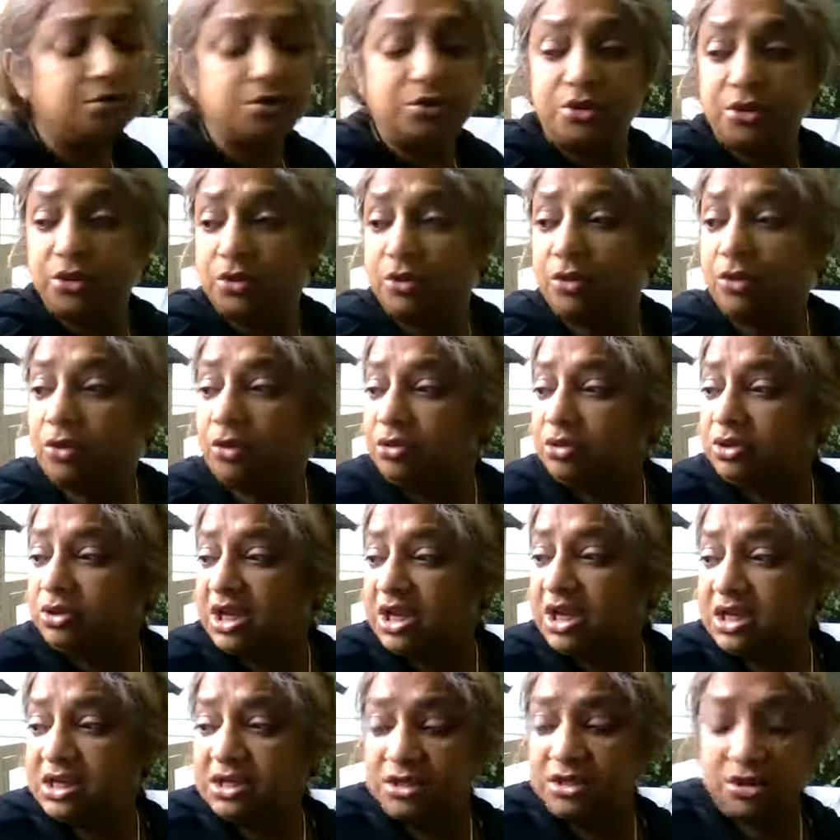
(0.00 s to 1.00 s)
to grow
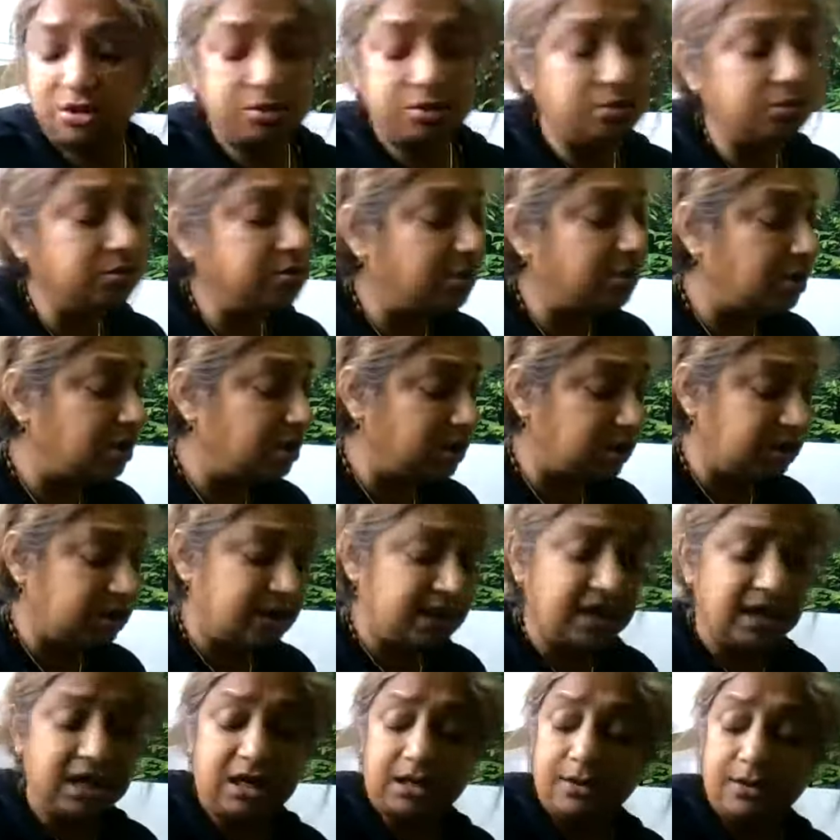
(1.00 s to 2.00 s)
things you do not
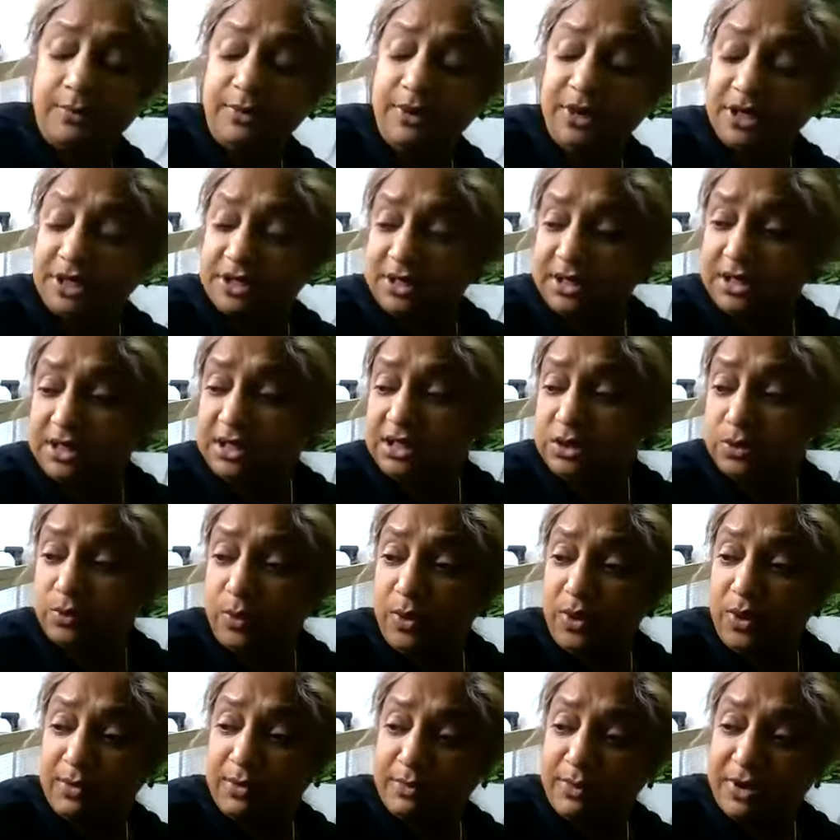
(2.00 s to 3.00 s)
need, because this
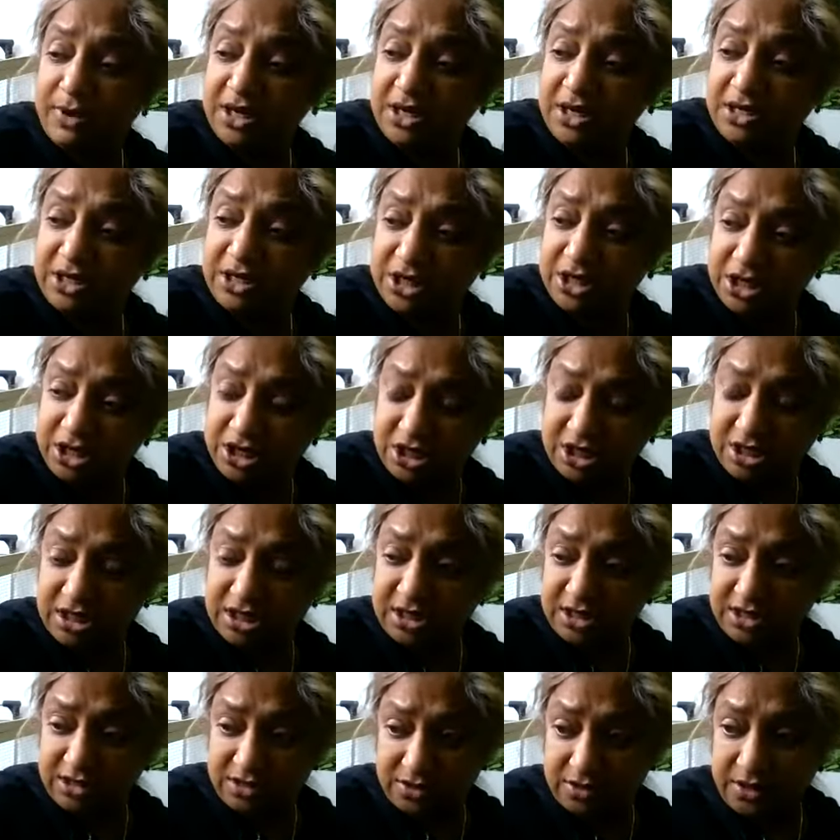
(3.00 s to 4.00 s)
week
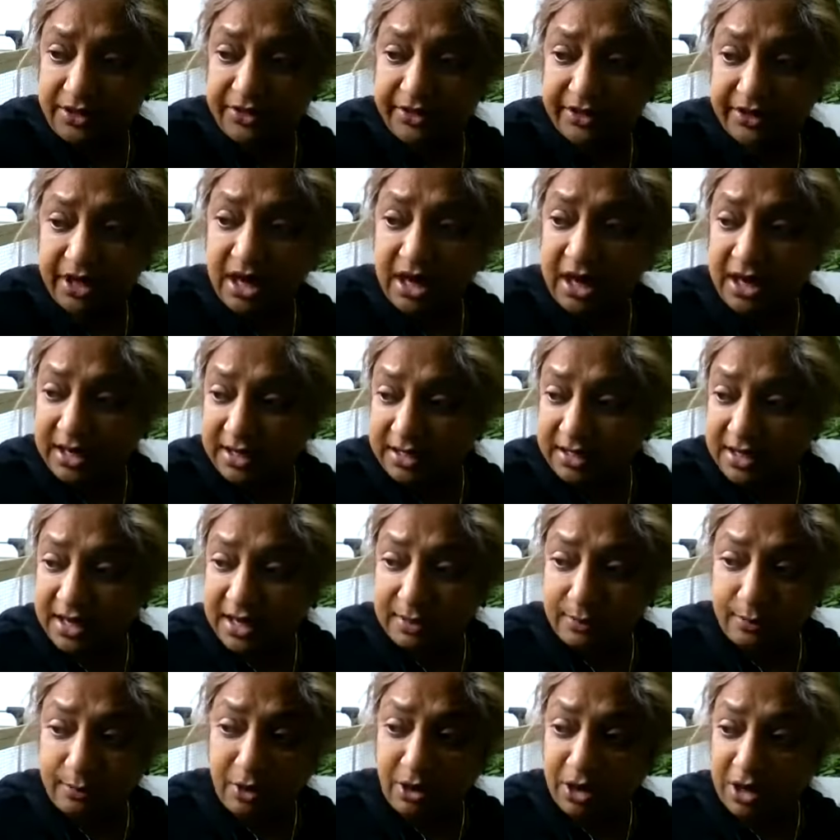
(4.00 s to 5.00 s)
meditation is really
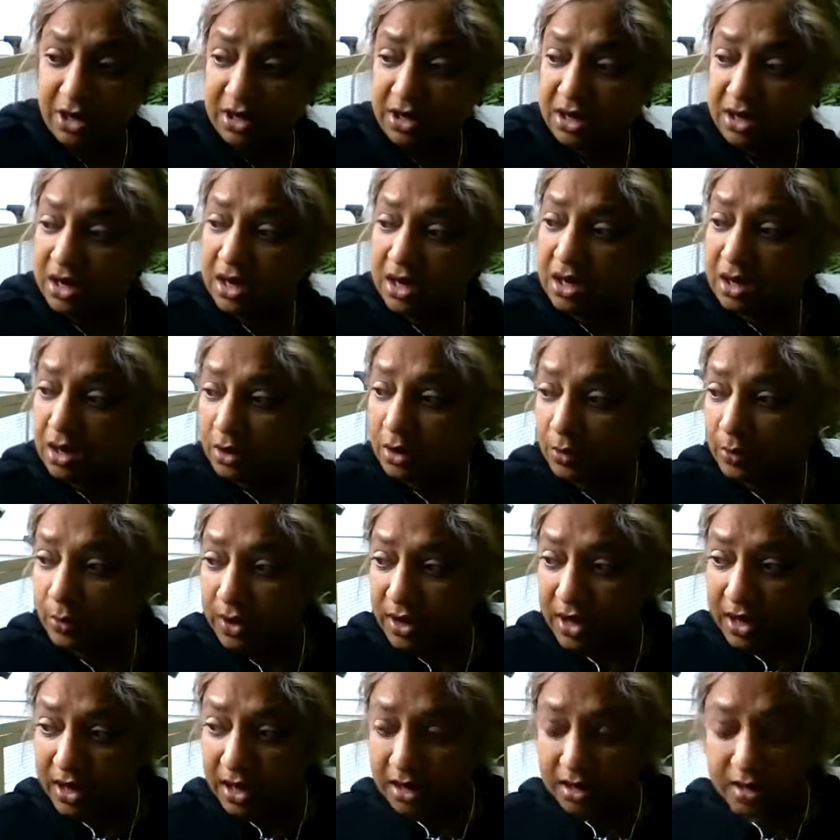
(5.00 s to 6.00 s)
that part
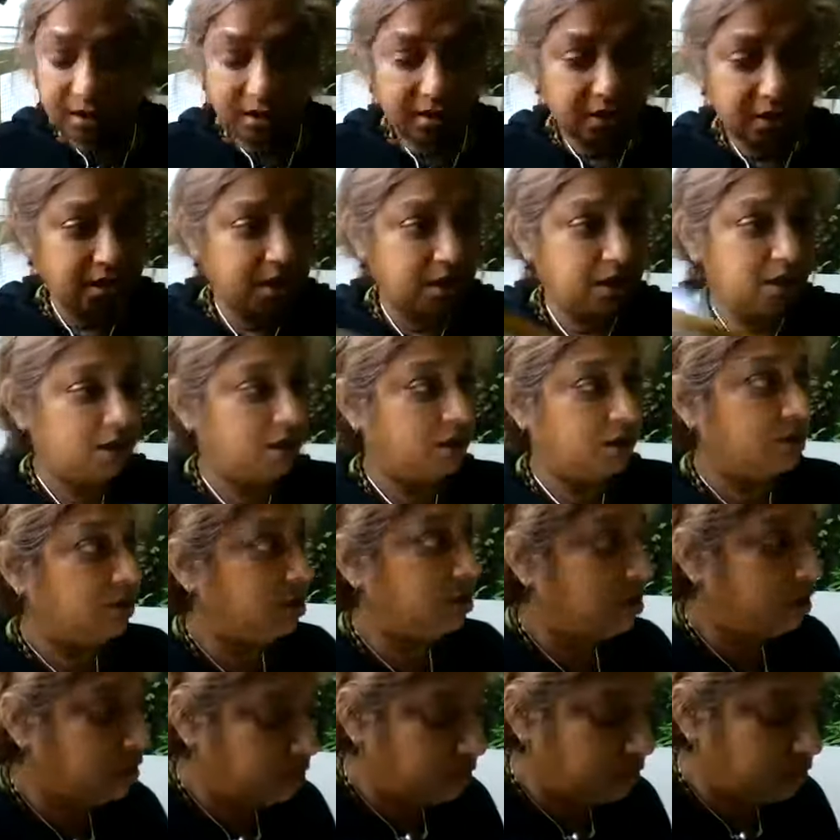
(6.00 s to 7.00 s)
where
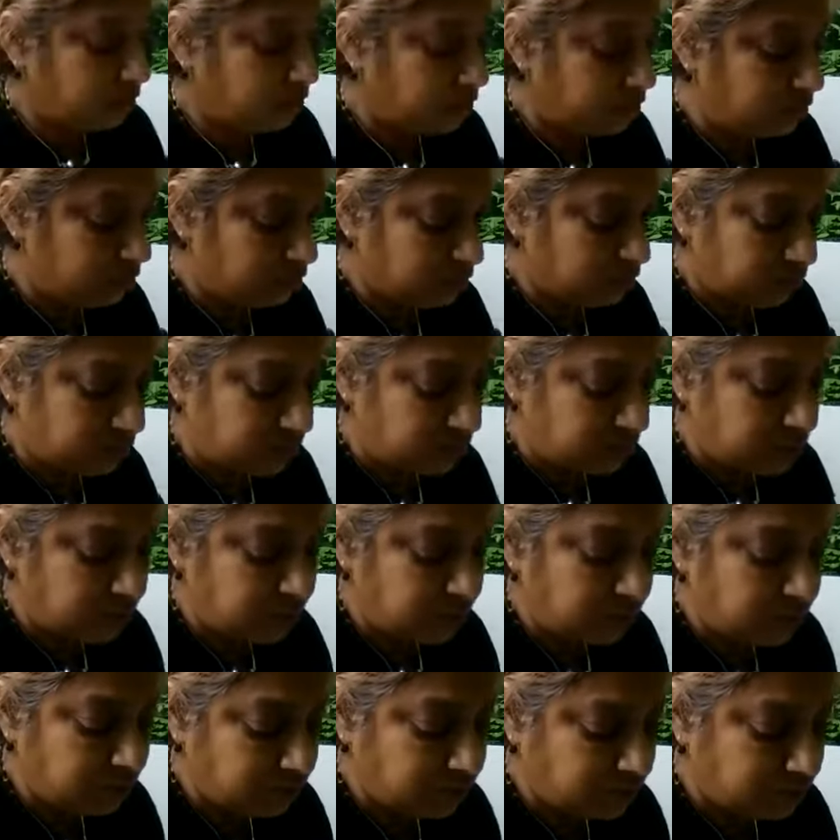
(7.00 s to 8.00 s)
you
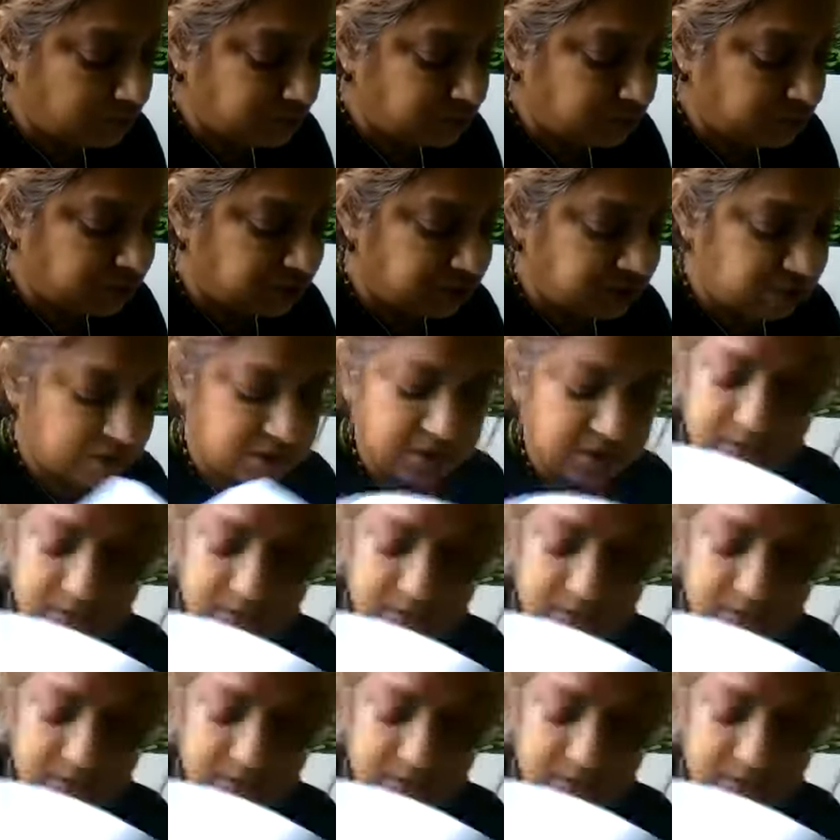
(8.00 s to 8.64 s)
use